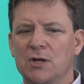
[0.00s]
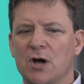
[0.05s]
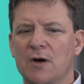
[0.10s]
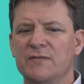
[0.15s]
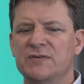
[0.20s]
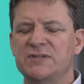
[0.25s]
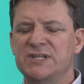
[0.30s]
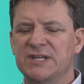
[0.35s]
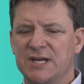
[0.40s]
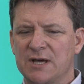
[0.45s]

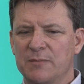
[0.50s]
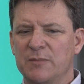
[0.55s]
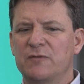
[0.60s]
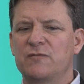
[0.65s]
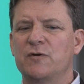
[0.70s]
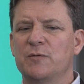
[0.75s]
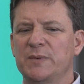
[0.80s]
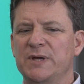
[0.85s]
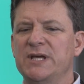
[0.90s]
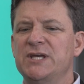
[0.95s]
Obviously coming
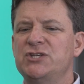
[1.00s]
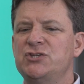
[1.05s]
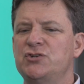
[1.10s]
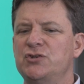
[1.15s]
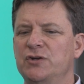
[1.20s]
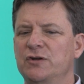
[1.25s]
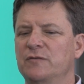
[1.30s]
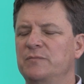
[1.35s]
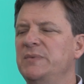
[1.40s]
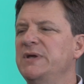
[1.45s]
from a
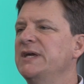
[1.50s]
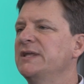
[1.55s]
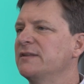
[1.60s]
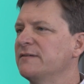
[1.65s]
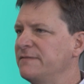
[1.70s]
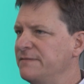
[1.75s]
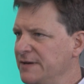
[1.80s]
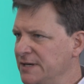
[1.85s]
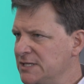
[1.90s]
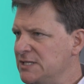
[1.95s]
history of being
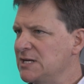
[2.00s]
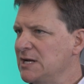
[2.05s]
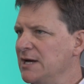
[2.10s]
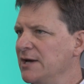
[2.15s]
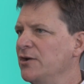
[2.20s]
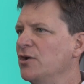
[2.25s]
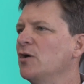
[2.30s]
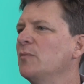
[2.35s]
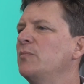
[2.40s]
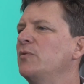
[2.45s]
the fixed
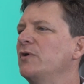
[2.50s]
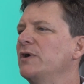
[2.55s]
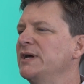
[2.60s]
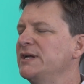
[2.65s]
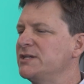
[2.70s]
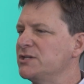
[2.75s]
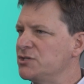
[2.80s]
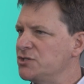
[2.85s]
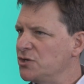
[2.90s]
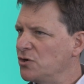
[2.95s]
line
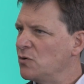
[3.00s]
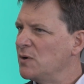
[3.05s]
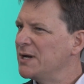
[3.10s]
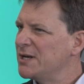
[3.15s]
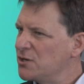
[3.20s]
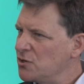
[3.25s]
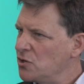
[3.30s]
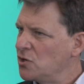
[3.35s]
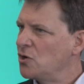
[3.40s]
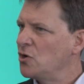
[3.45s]
operator, so
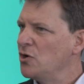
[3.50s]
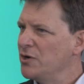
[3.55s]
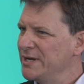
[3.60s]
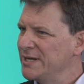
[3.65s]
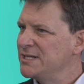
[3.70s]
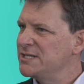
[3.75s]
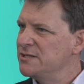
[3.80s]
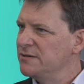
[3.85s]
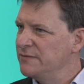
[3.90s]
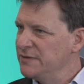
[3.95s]
quite
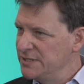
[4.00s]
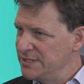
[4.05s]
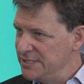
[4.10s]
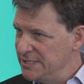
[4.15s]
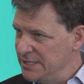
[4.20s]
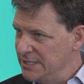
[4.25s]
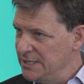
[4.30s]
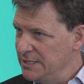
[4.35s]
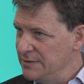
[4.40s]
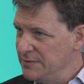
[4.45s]

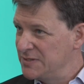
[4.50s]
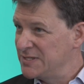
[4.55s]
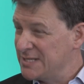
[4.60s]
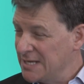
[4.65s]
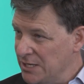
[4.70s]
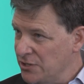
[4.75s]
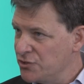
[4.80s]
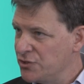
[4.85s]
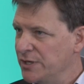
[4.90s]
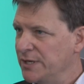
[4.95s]
connectivity
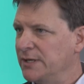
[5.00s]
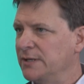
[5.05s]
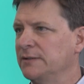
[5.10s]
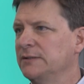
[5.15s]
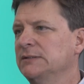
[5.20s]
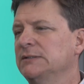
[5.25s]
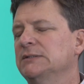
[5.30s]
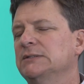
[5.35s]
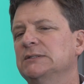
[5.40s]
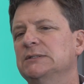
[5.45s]
centric.
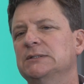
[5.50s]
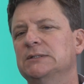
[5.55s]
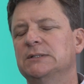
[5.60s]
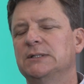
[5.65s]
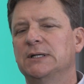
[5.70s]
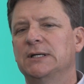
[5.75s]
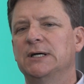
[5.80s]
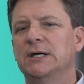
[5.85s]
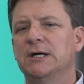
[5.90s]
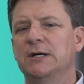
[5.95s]

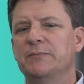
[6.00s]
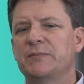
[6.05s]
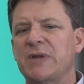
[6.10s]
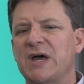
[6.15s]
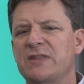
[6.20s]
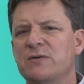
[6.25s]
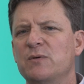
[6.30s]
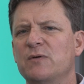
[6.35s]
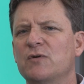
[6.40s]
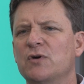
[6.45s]

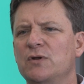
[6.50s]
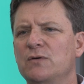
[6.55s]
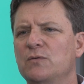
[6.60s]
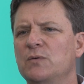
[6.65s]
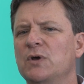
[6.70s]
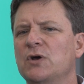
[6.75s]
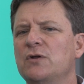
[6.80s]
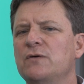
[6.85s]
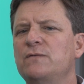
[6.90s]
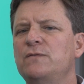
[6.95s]
I think
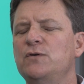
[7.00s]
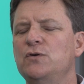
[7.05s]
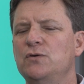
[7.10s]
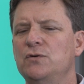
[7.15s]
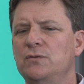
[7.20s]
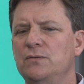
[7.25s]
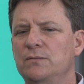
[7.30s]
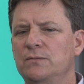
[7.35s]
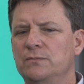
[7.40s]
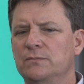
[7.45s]
we've got a
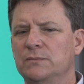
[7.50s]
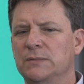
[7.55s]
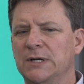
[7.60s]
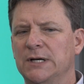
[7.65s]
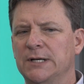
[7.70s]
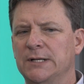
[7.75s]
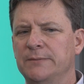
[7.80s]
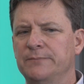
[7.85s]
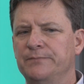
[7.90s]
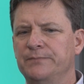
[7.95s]
few
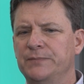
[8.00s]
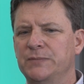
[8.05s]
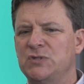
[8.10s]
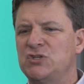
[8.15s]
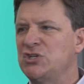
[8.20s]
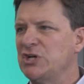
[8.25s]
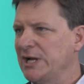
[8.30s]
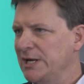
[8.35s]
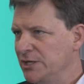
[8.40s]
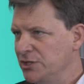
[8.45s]

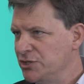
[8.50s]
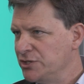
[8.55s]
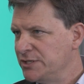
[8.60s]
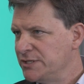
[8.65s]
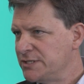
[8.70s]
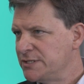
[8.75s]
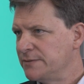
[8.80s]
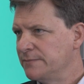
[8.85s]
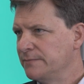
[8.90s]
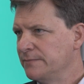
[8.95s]

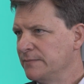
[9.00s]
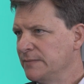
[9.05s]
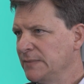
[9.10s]
challenges.